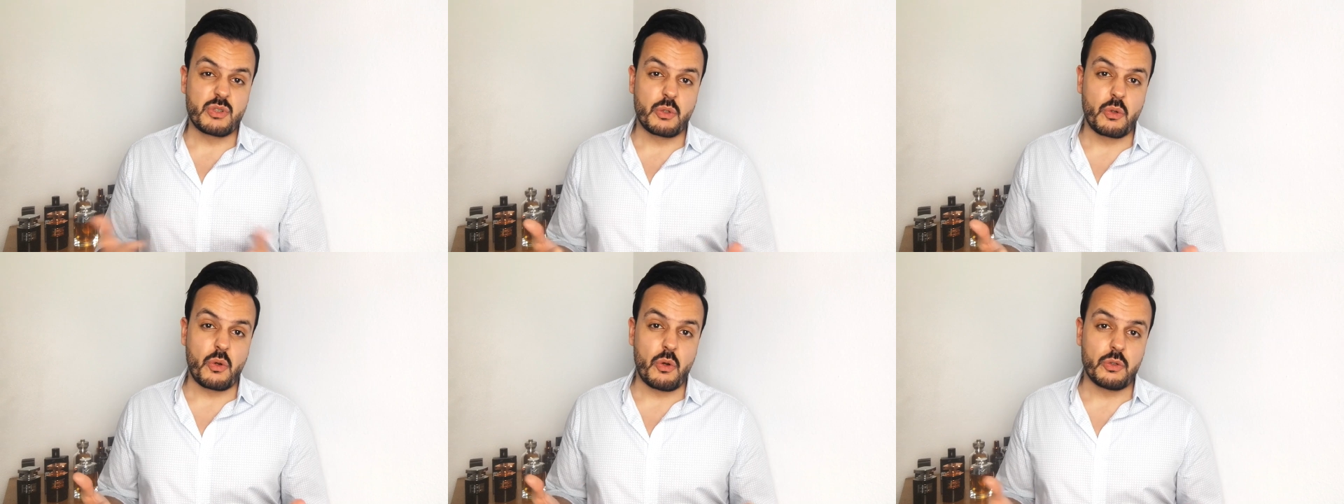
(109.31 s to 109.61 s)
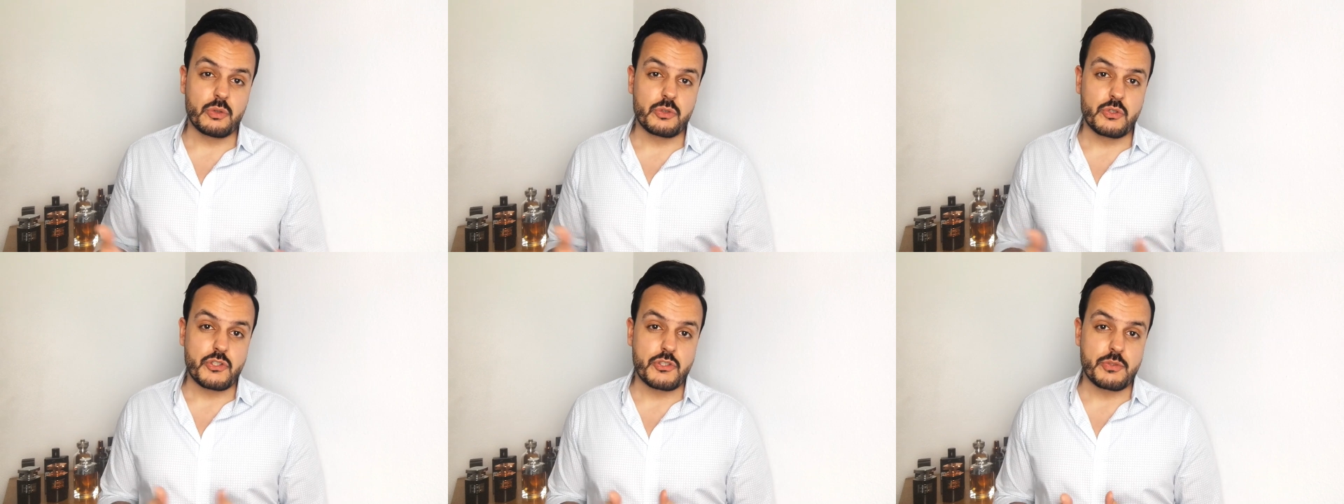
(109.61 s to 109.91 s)

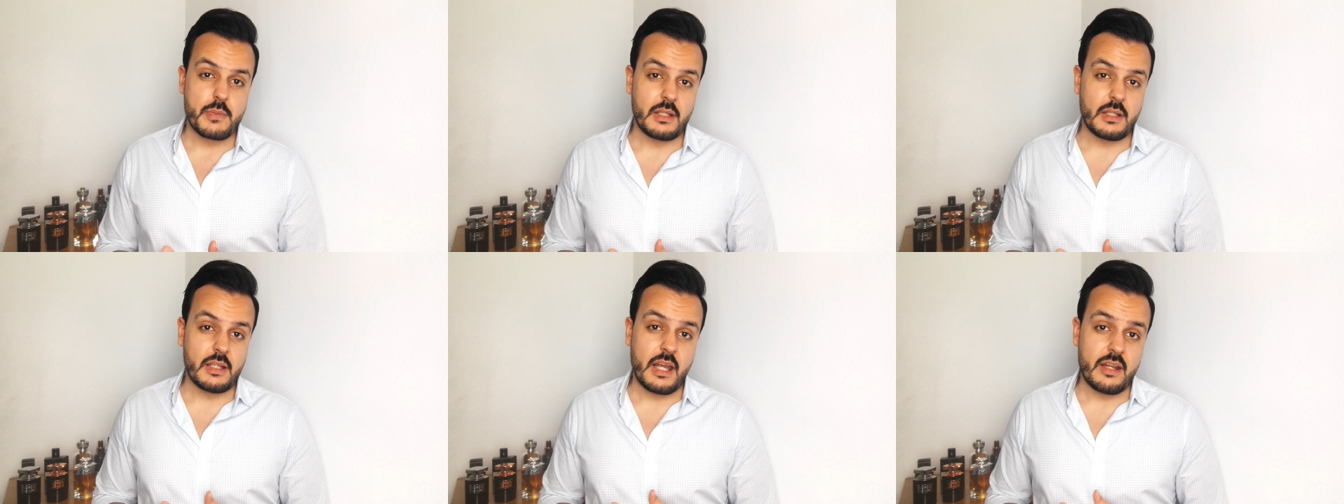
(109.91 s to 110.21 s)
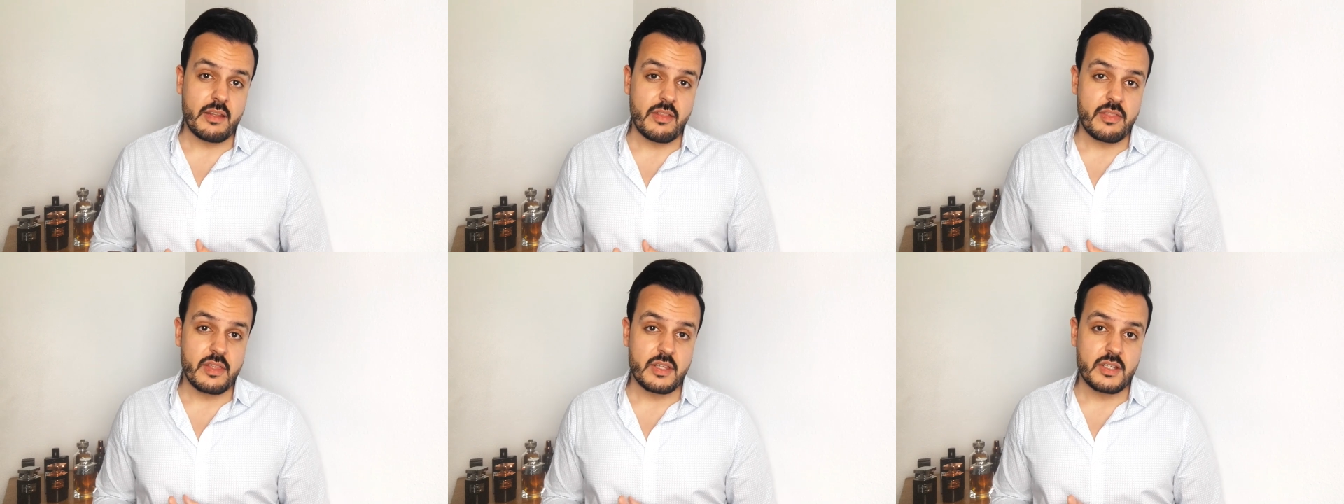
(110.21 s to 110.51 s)
recall to smell
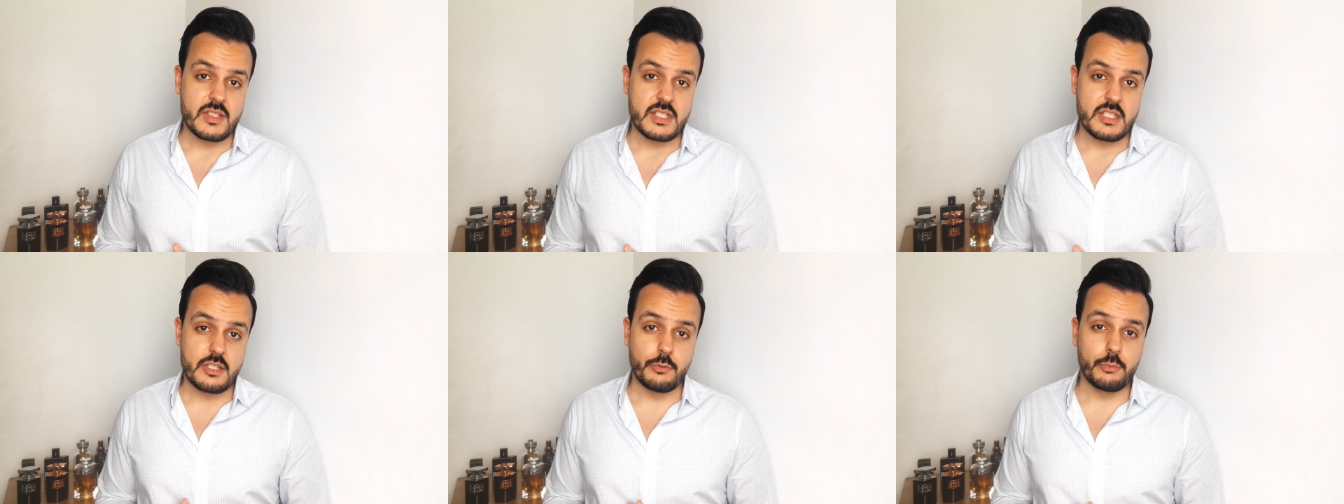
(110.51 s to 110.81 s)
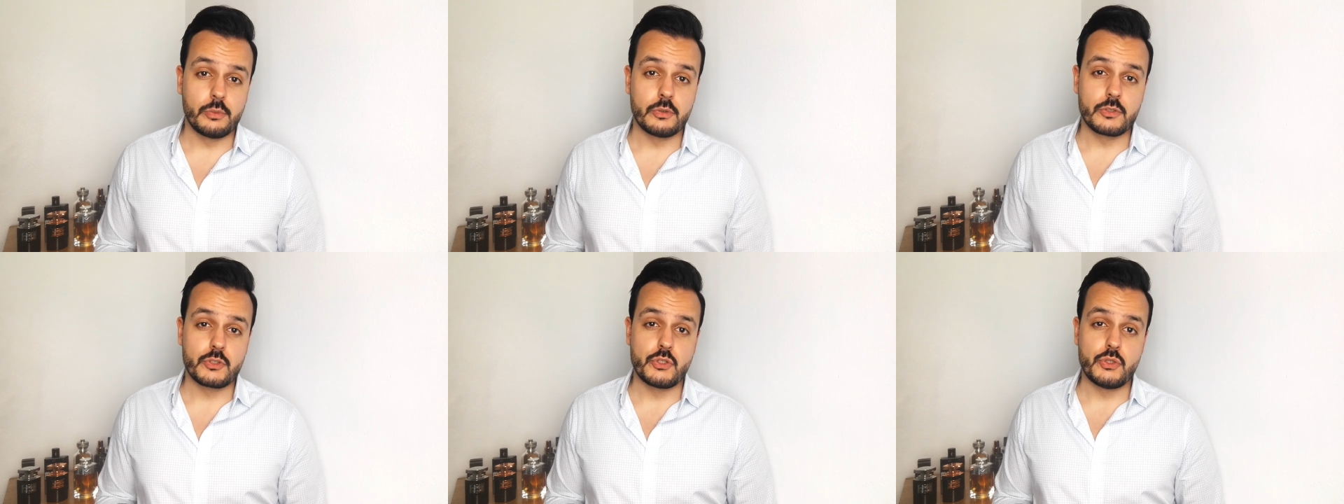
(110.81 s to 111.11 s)
anything
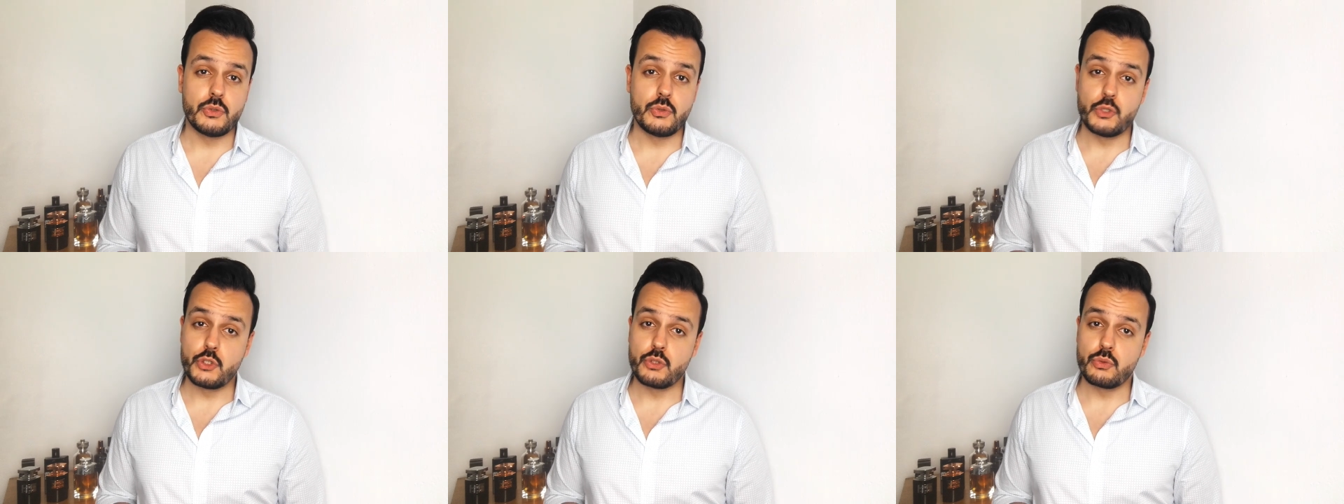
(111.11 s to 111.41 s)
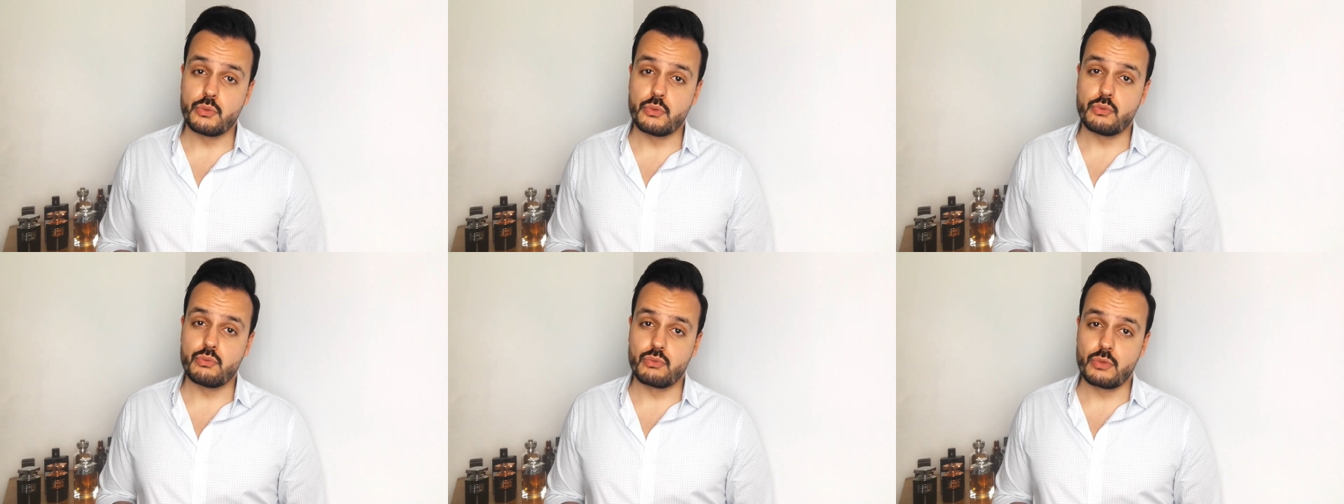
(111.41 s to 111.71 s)
similar to
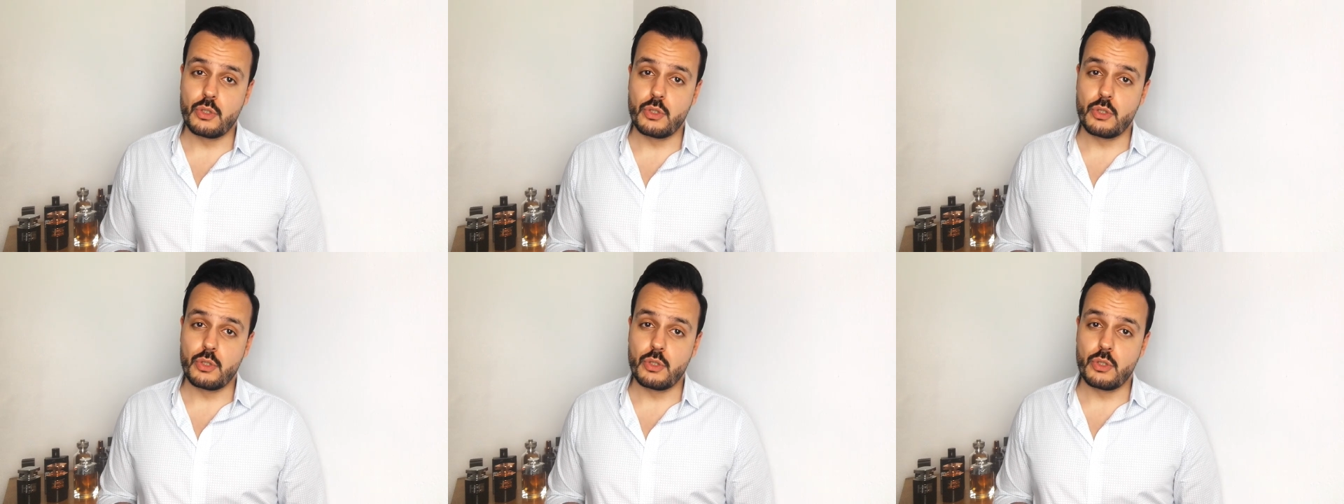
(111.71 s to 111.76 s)
Junoon